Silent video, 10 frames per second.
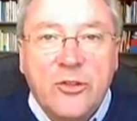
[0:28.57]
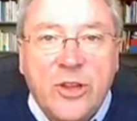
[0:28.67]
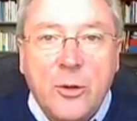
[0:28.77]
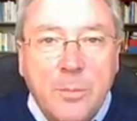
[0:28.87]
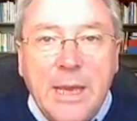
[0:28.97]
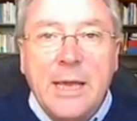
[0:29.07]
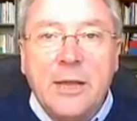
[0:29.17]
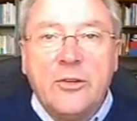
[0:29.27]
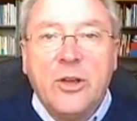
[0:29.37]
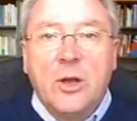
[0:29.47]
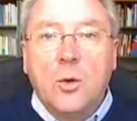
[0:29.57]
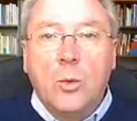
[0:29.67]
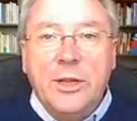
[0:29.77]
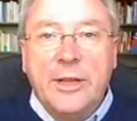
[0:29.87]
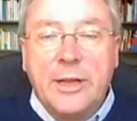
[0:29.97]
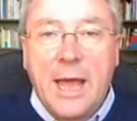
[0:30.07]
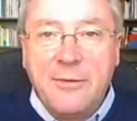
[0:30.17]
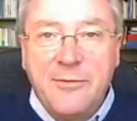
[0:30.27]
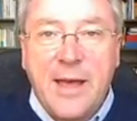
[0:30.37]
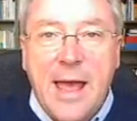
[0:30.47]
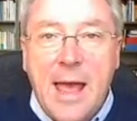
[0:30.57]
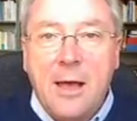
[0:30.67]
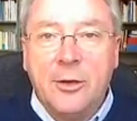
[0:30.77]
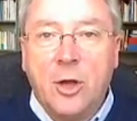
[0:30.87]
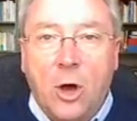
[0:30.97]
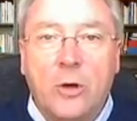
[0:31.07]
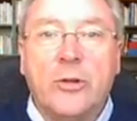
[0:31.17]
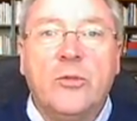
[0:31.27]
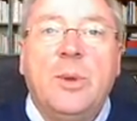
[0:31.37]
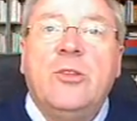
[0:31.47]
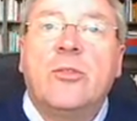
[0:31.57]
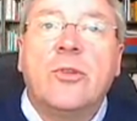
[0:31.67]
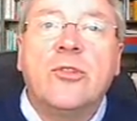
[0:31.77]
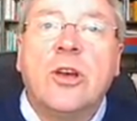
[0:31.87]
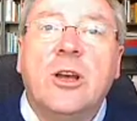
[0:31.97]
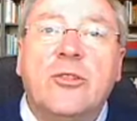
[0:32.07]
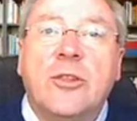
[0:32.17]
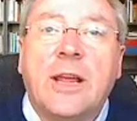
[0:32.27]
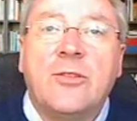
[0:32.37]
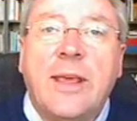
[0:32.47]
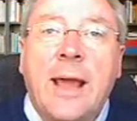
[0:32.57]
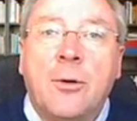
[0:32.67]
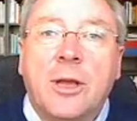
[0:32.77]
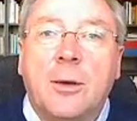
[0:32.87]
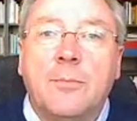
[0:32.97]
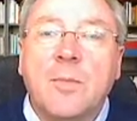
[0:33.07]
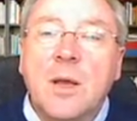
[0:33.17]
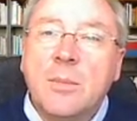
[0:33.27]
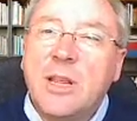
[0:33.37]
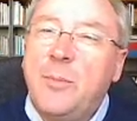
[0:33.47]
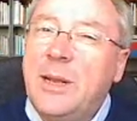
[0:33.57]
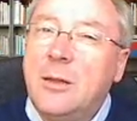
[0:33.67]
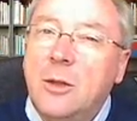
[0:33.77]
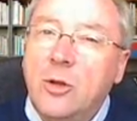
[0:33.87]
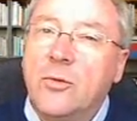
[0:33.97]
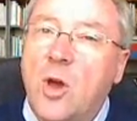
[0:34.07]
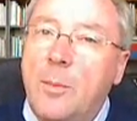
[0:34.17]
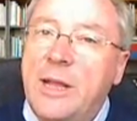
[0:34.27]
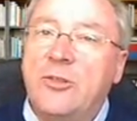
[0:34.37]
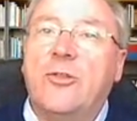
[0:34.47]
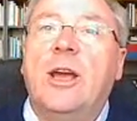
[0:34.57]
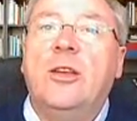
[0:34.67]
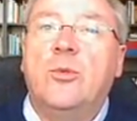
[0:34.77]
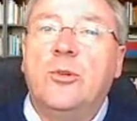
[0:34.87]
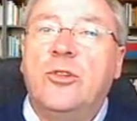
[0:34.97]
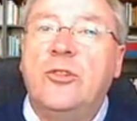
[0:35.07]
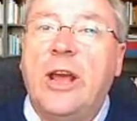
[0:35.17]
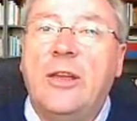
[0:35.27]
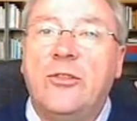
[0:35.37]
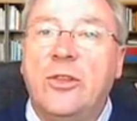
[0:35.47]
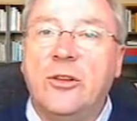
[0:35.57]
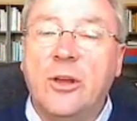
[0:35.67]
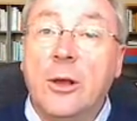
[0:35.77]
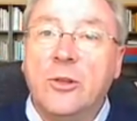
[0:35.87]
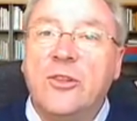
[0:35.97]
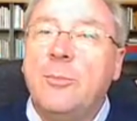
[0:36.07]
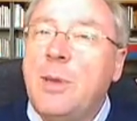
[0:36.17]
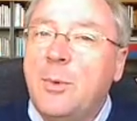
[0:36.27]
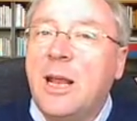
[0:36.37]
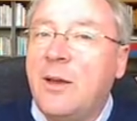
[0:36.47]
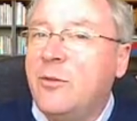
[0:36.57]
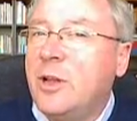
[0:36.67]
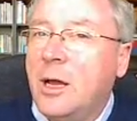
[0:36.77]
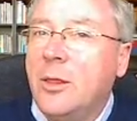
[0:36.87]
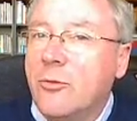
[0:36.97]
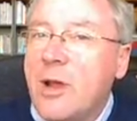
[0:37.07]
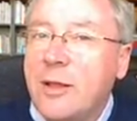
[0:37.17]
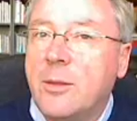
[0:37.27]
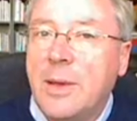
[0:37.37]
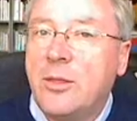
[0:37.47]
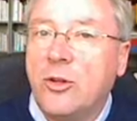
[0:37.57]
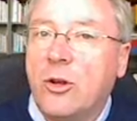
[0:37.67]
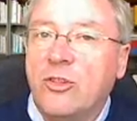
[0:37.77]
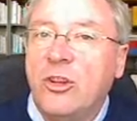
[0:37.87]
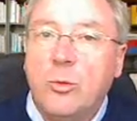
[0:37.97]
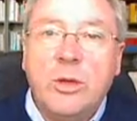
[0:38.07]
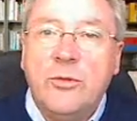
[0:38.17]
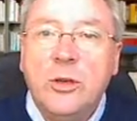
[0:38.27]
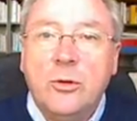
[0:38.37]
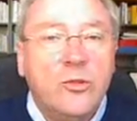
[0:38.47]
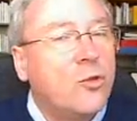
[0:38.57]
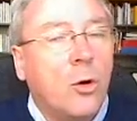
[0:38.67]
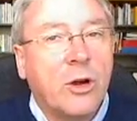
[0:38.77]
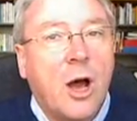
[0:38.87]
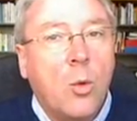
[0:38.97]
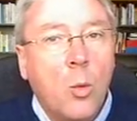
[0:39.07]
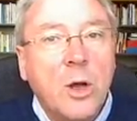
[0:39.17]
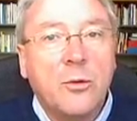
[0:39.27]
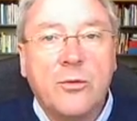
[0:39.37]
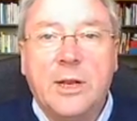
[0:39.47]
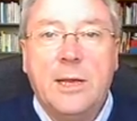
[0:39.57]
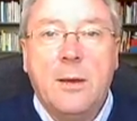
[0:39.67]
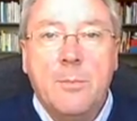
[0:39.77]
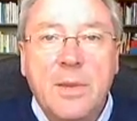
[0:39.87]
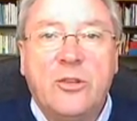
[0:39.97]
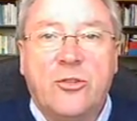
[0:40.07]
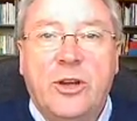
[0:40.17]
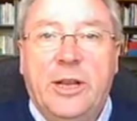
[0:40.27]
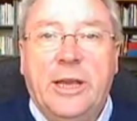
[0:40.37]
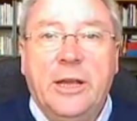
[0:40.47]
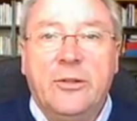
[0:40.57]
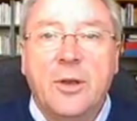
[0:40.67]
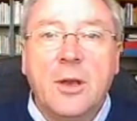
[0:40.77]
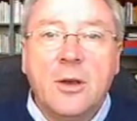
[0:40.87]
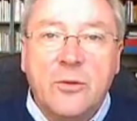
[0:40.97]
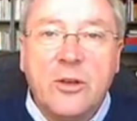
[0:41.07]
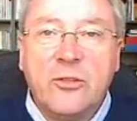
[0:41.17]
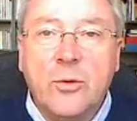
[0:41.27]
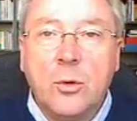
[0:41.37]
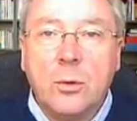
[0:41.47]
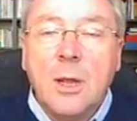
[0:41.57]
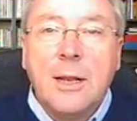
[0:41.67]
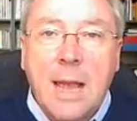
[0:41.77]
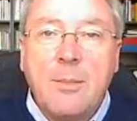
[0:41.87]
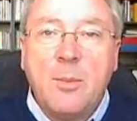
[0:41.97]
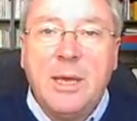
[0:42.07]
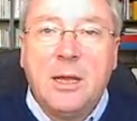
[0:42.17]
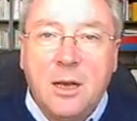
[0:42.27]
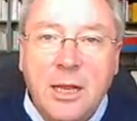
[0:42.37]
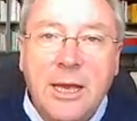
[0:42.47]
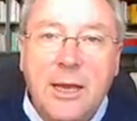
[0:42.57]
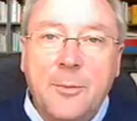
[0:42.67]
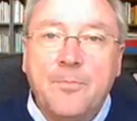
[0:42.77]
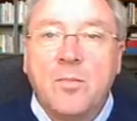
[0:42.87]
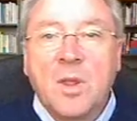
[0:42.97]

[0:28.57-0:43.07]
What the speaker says: so be it. We did a fair and honest piece of research, and that's the outcome. But there have been a lot of comments raised which suggest that some people haven't either read the methodology we've used or are willfully misreading it. First of all, let me be clear.